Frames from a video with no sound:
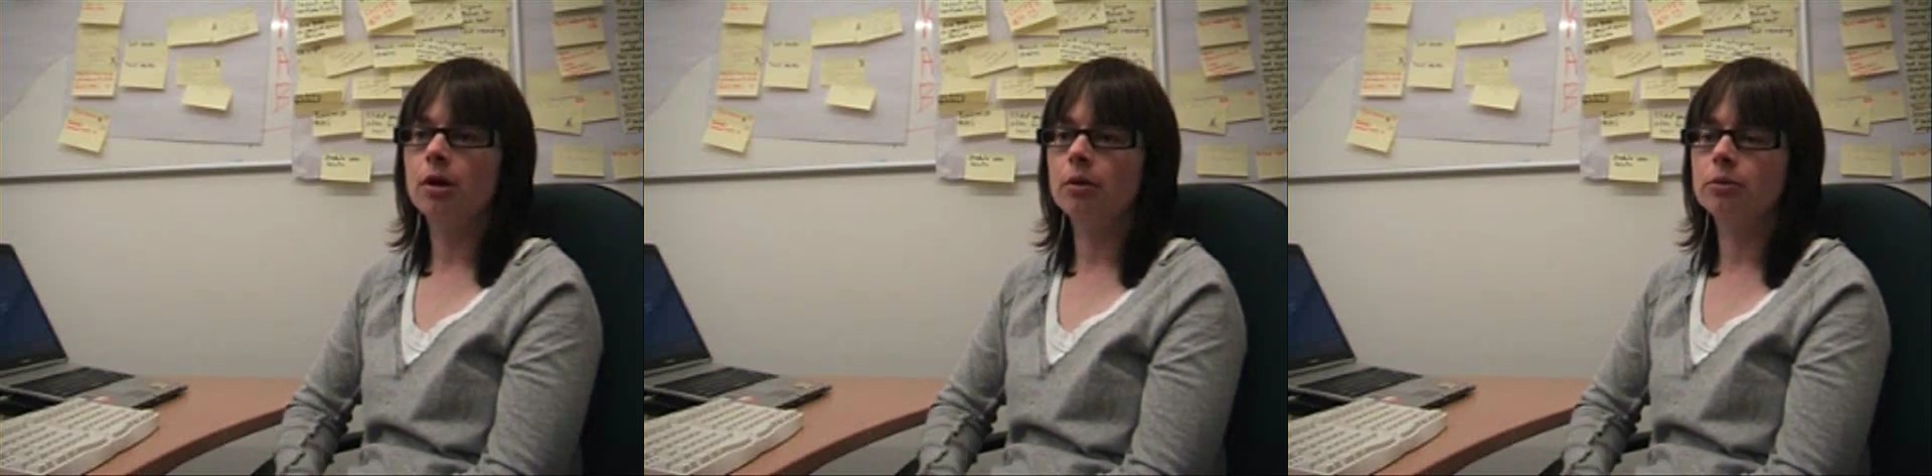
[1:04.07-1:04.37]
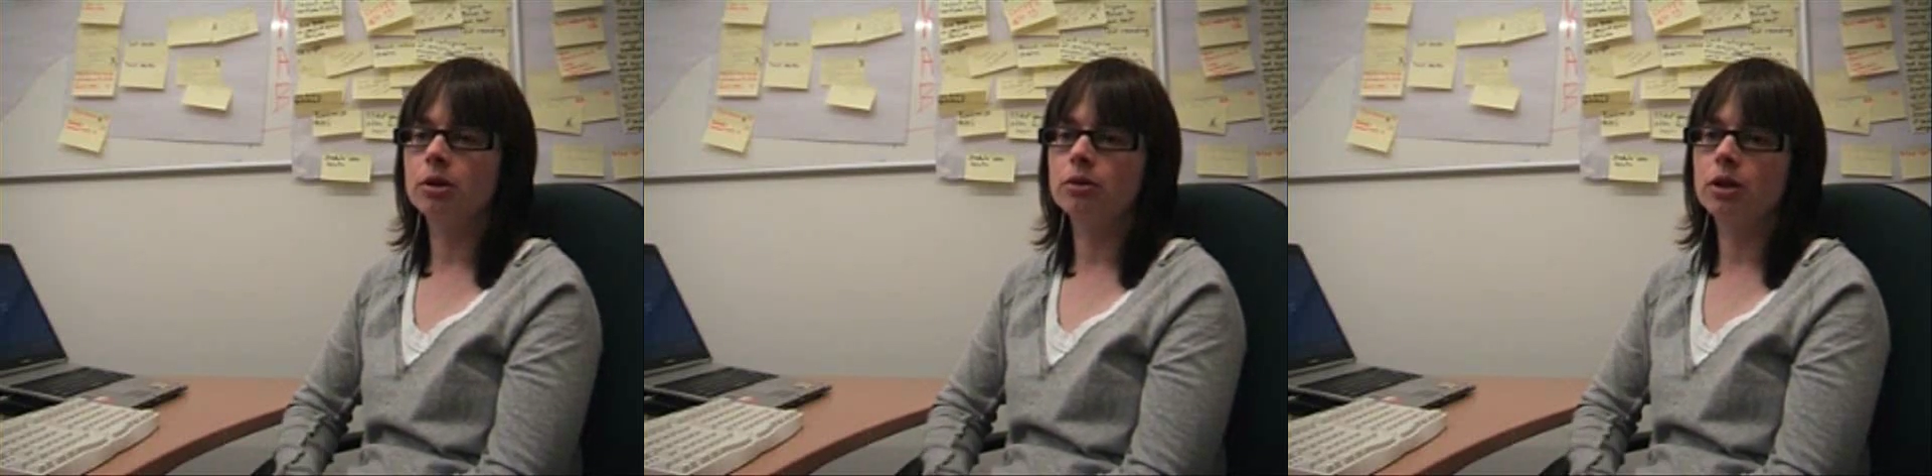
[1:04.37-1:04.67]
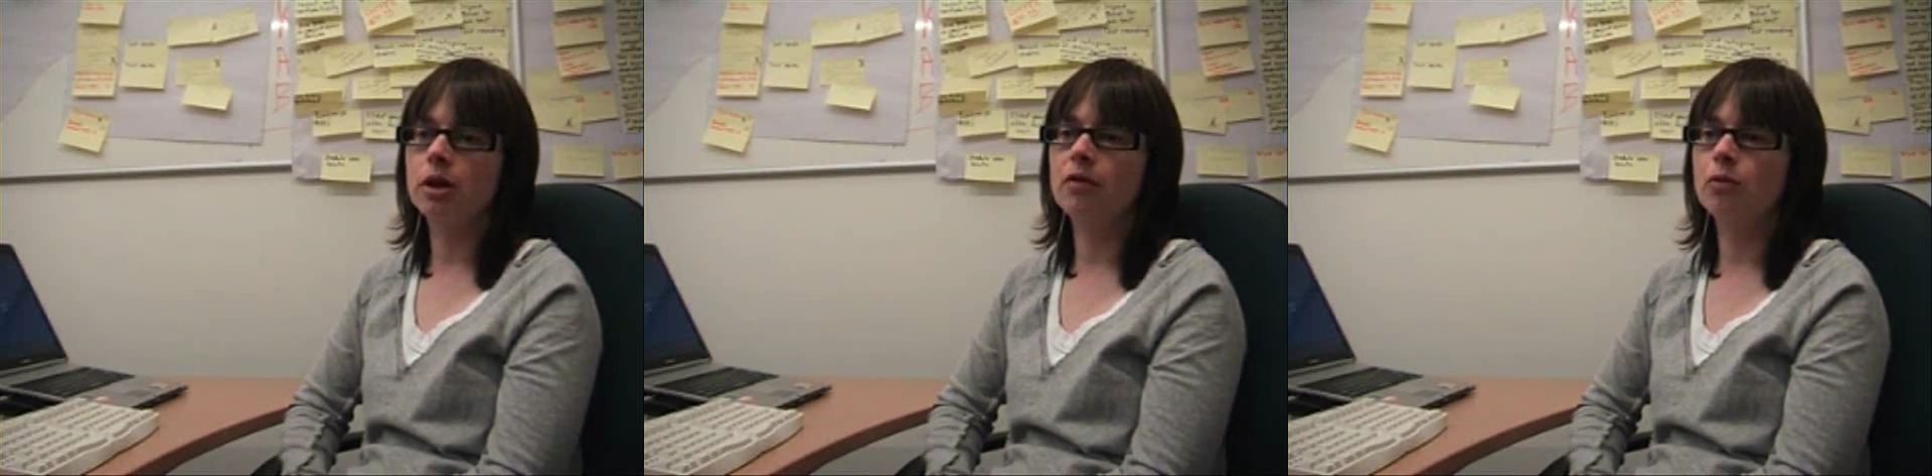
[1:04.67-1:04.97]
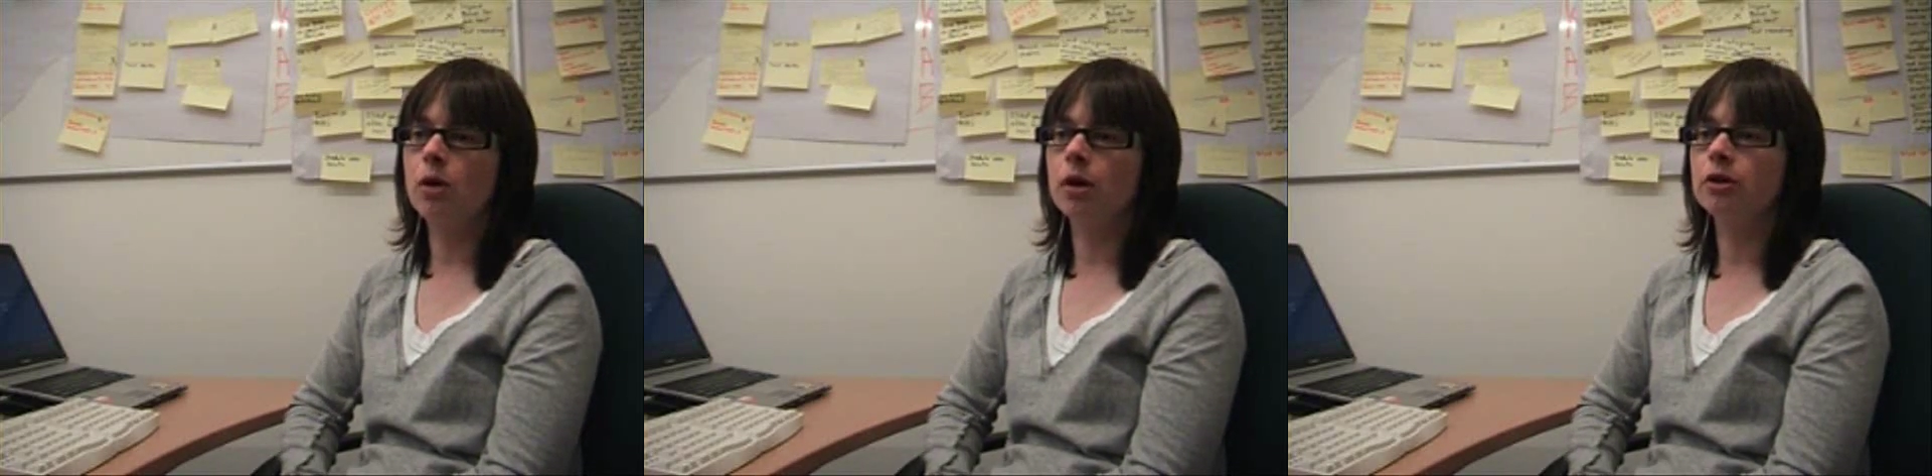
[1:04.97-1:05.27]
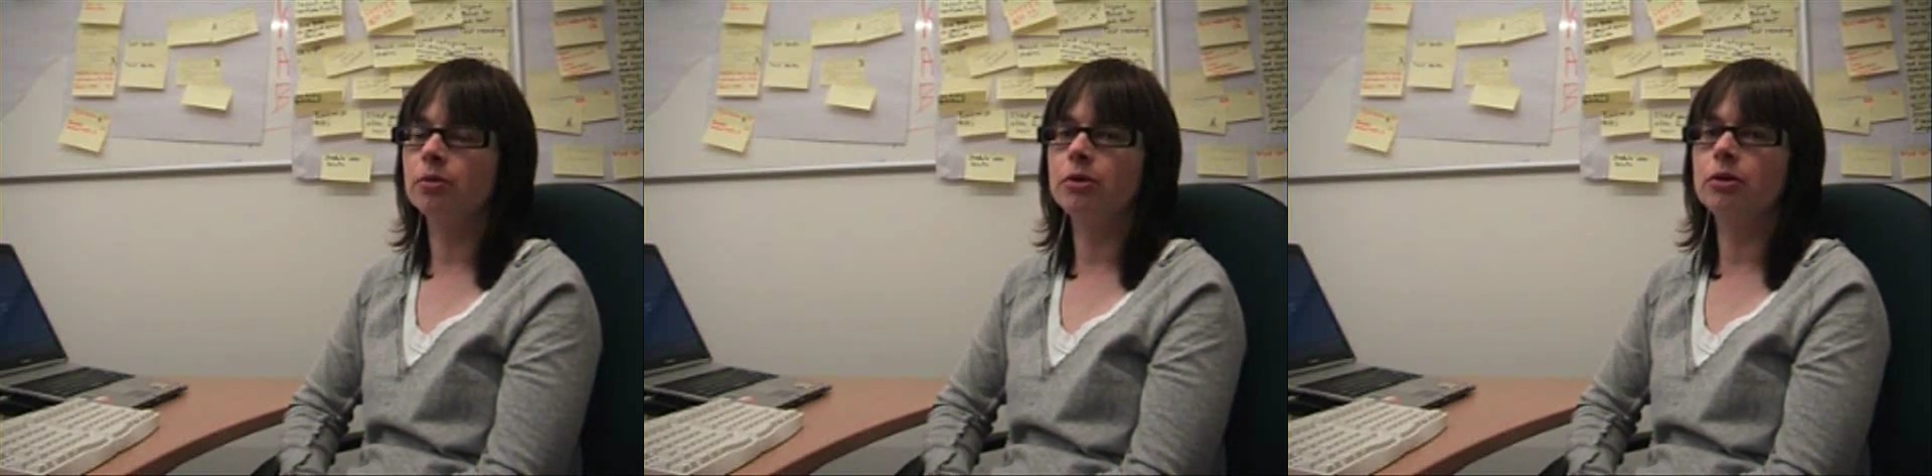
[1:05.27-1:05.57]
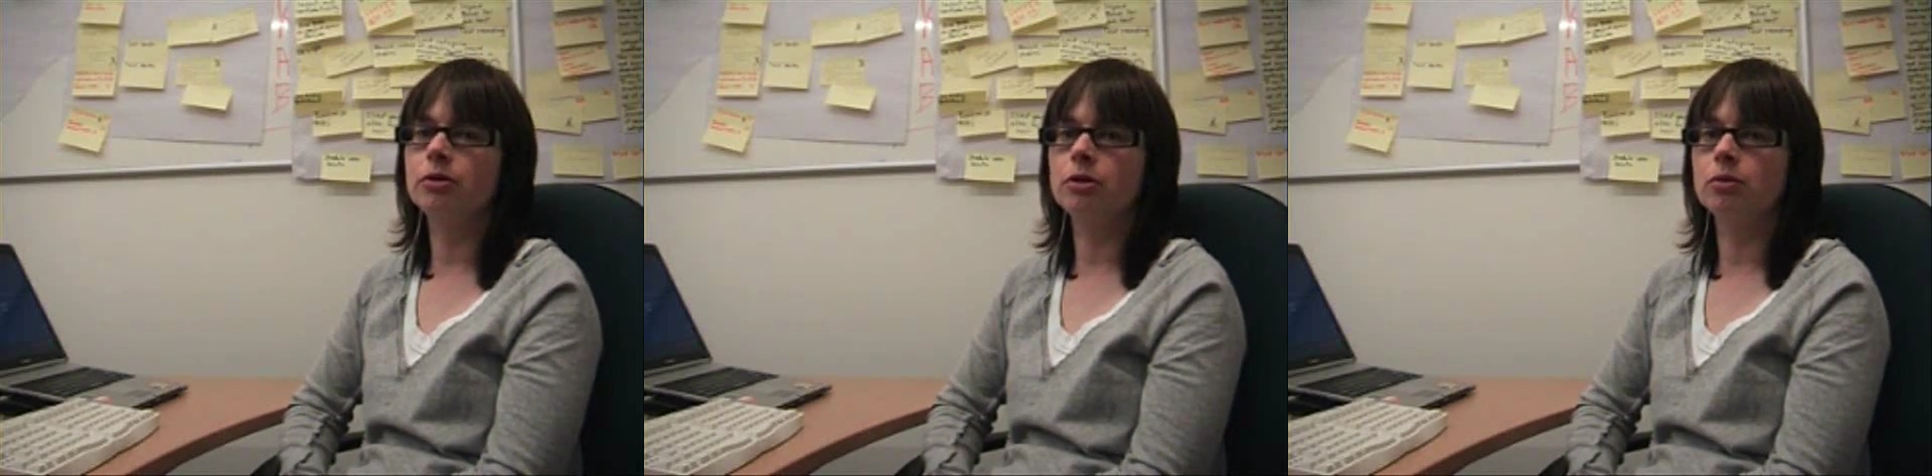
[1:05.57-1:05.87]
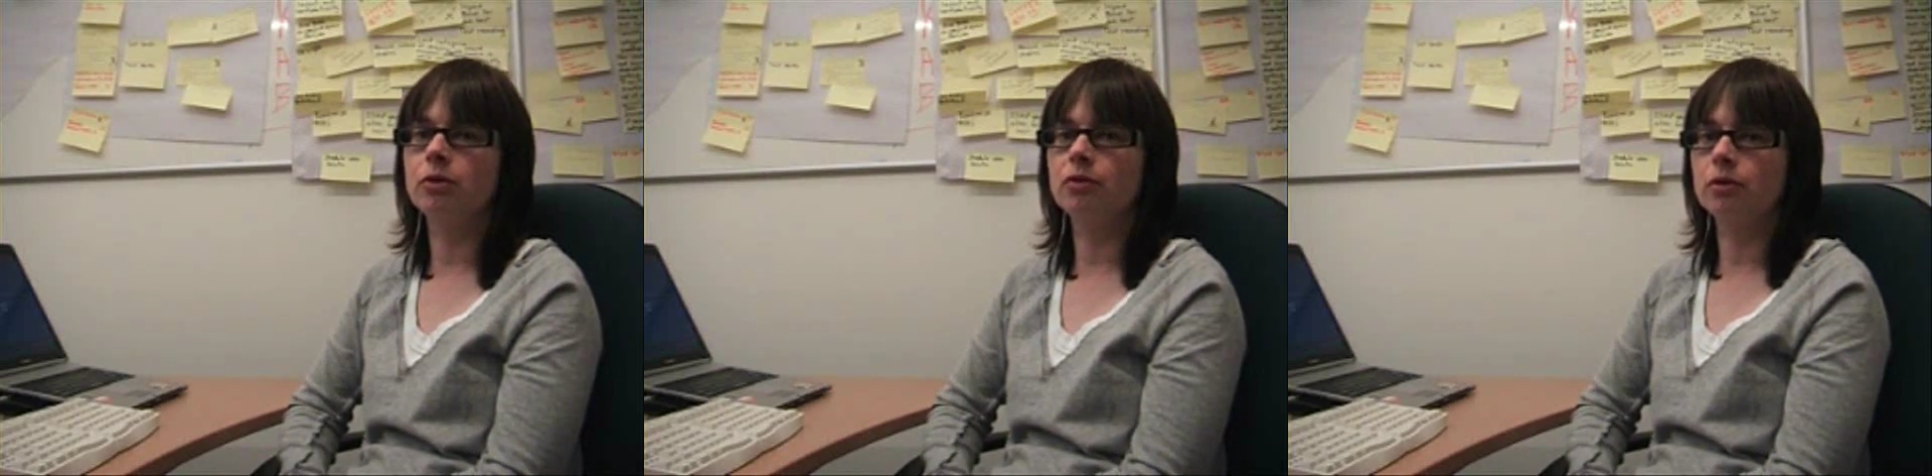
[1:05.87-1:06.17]
Um, so to have one
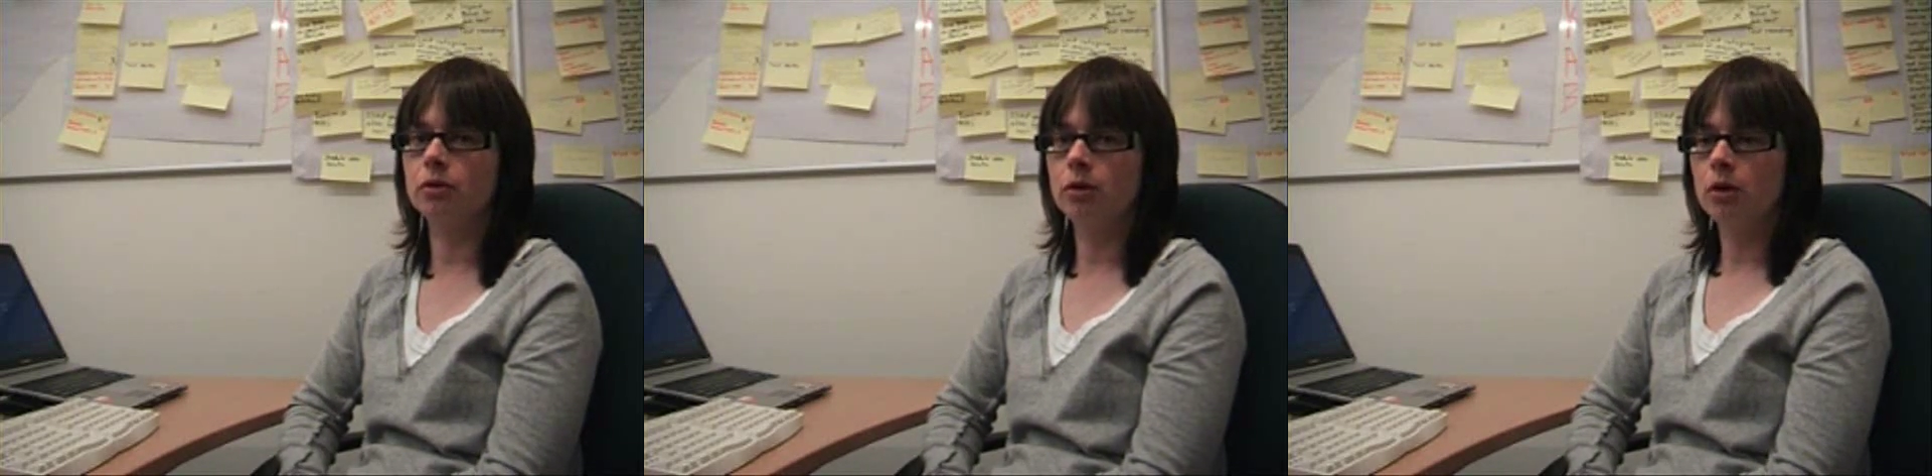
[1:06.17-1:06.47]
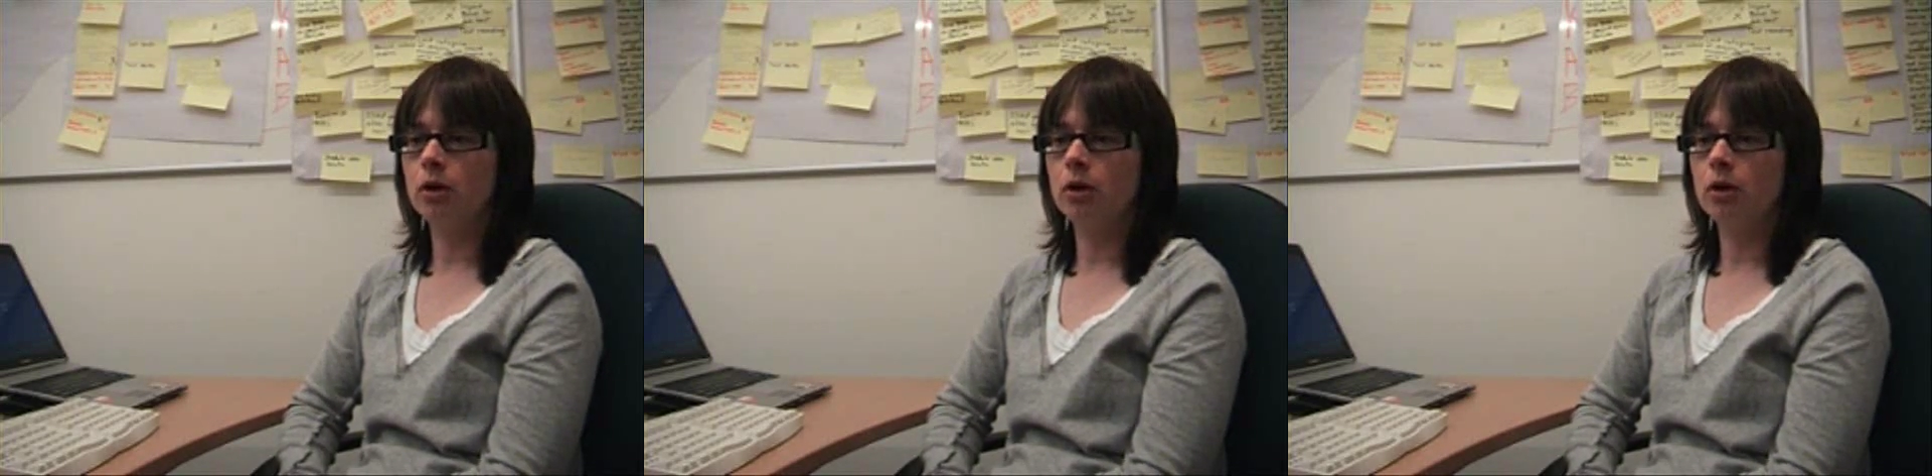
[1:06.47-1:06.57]
computer with a,